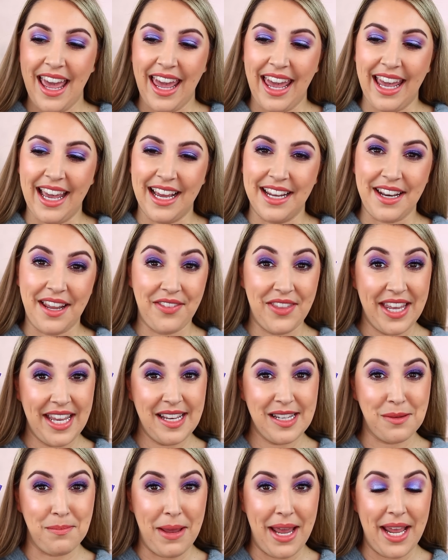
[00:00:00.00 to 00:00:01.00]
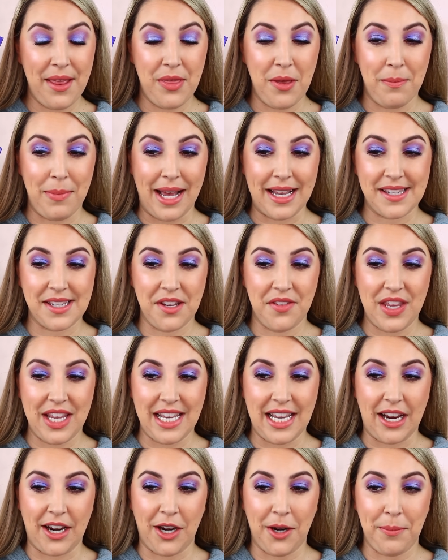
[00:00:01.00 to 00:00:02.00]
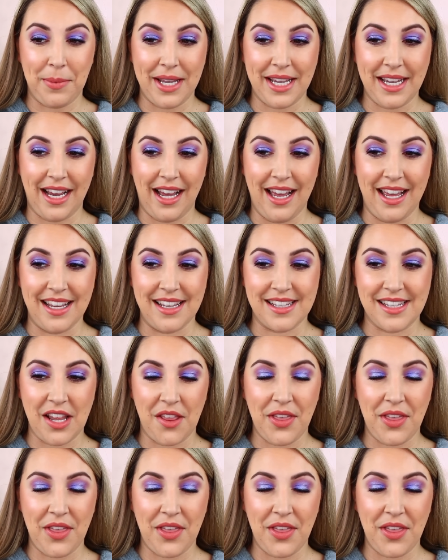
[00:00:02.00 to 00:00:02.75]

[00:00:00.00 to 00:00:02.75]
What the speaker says: And these made the best of the year because